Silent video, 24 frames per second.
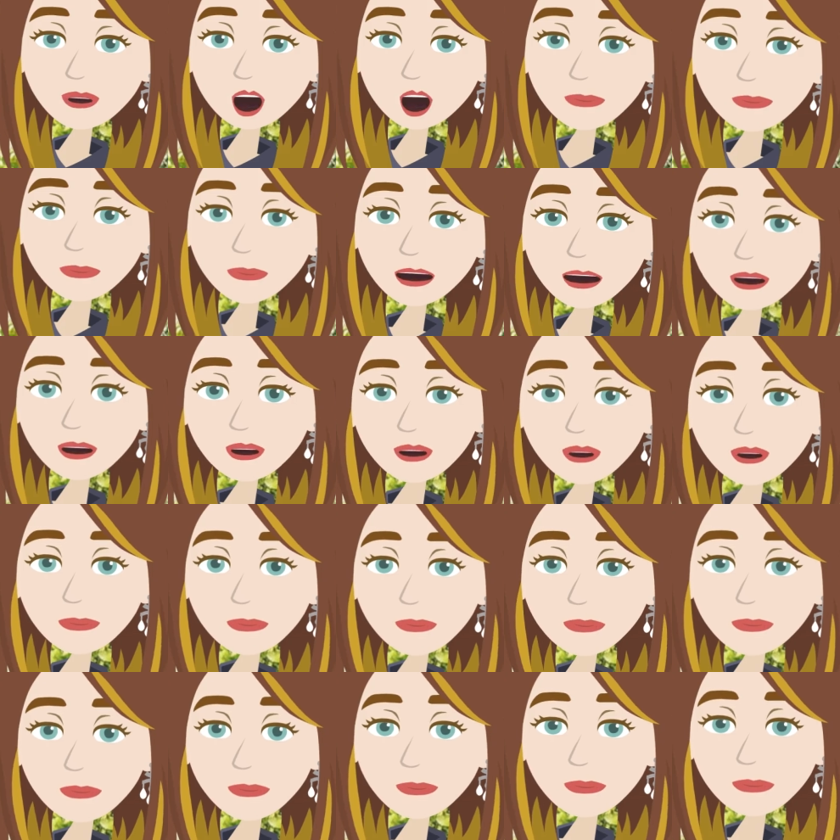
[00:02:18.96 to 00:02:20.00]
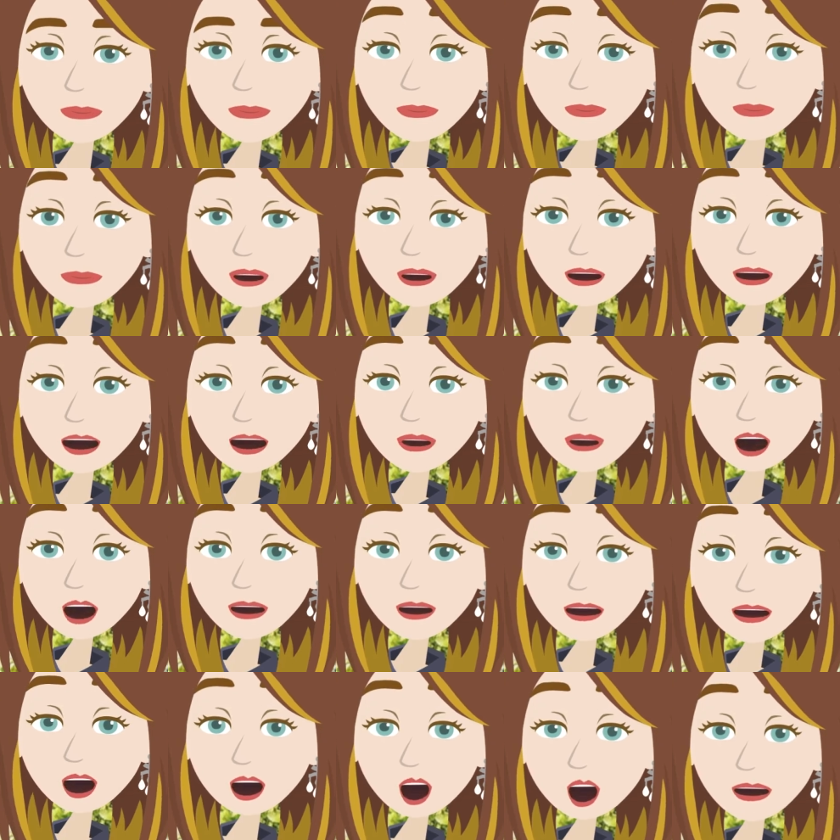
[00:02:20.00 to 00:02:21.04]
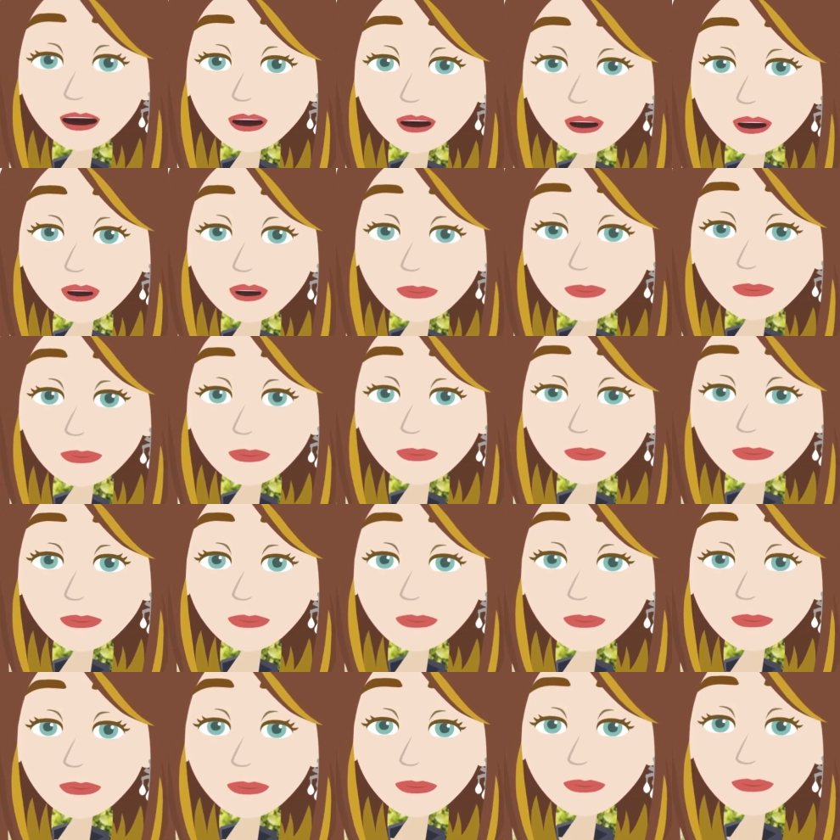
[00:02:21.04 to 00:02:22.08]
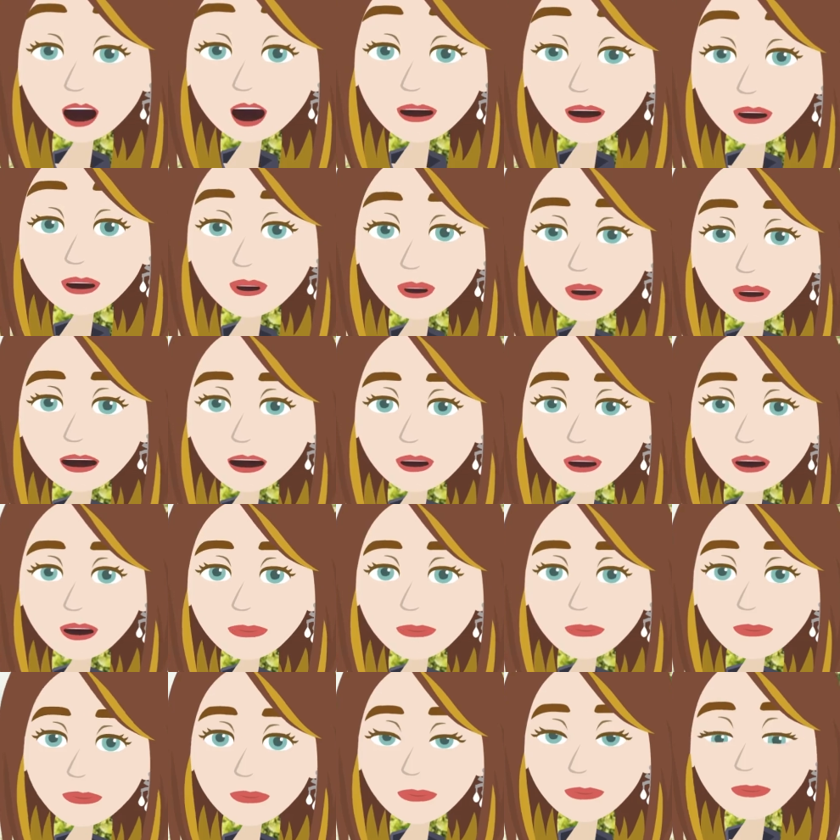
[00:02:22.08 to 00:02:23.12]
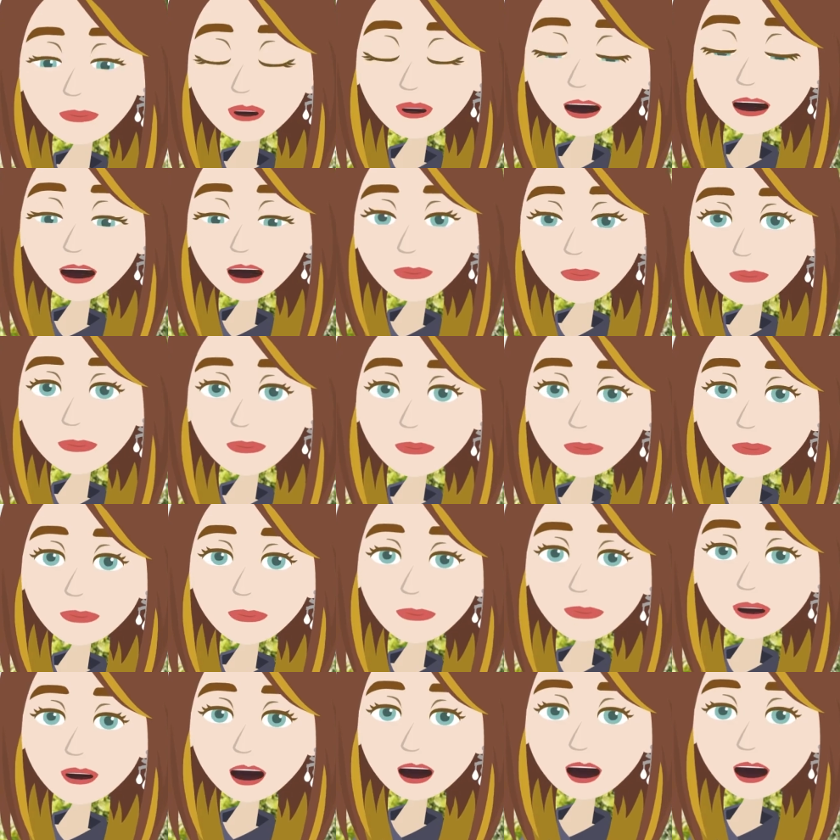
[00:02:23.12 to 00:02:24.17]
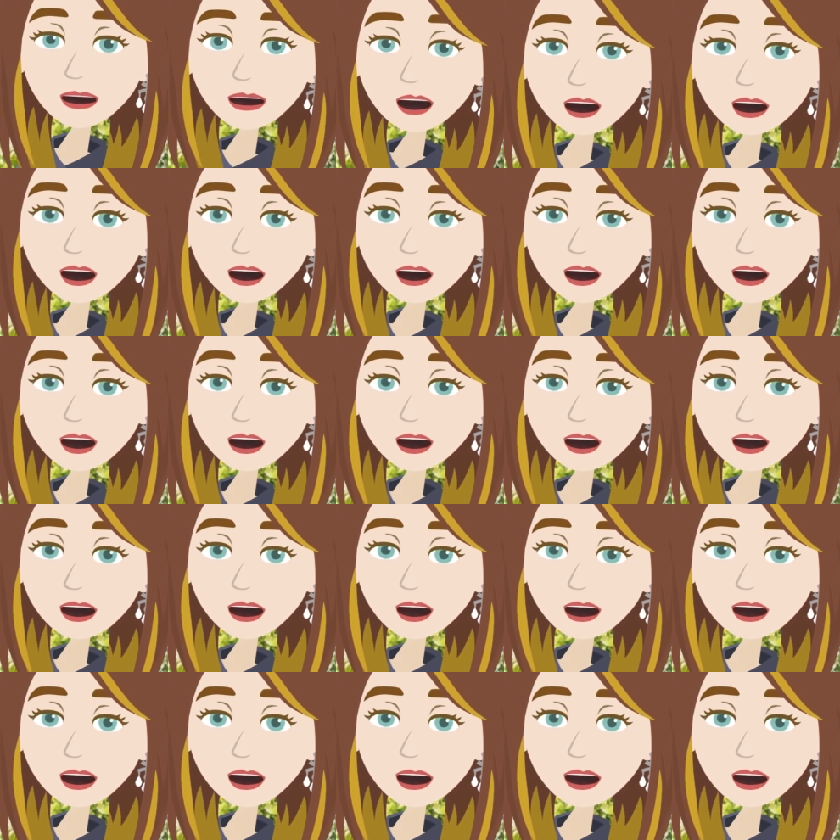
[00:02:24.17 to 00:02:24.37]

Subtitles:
big dreams and you've got alignment, then you could mate